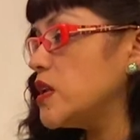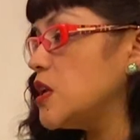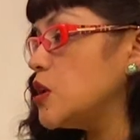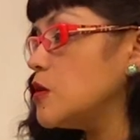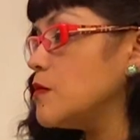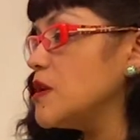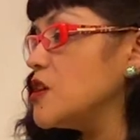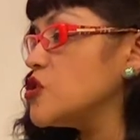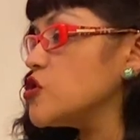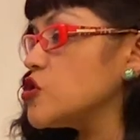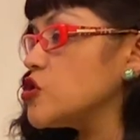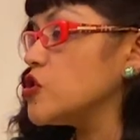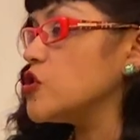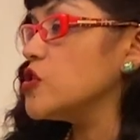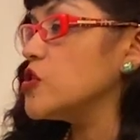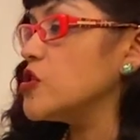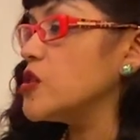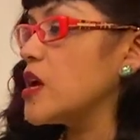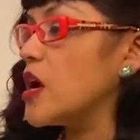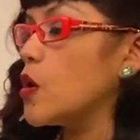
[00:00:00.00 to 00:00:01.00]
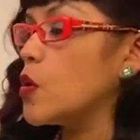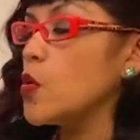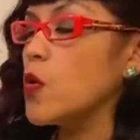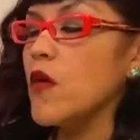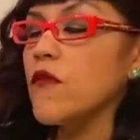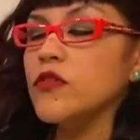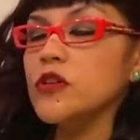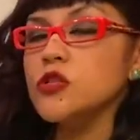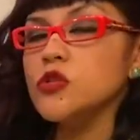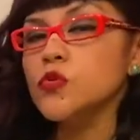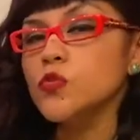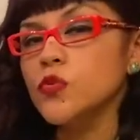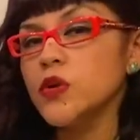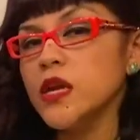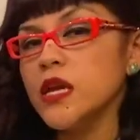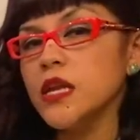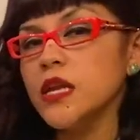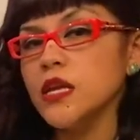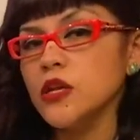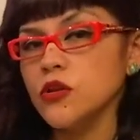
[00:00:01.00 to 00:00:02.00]
need to make sure that whoever's
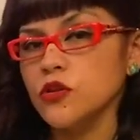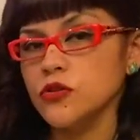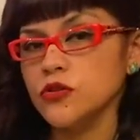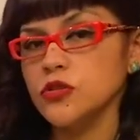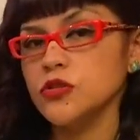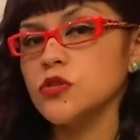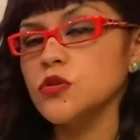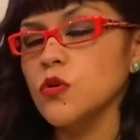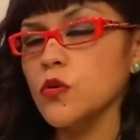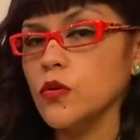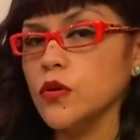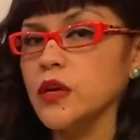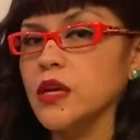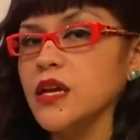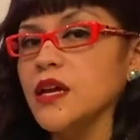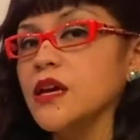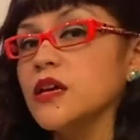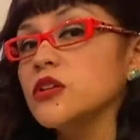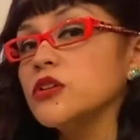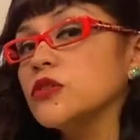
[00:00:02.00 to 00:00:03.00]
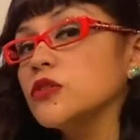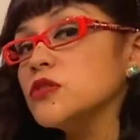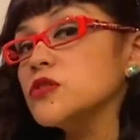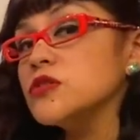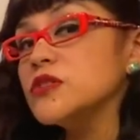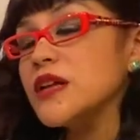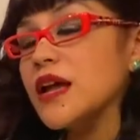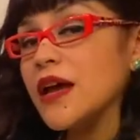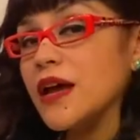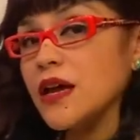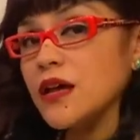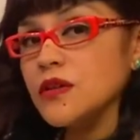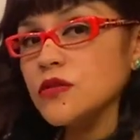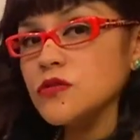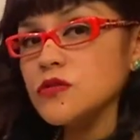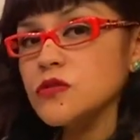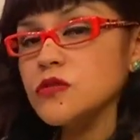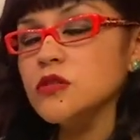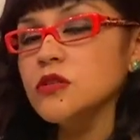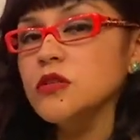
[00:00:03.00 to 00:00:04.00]
reading your story
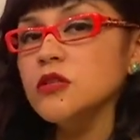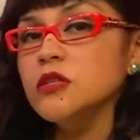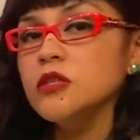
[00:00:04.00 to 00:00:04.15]
understands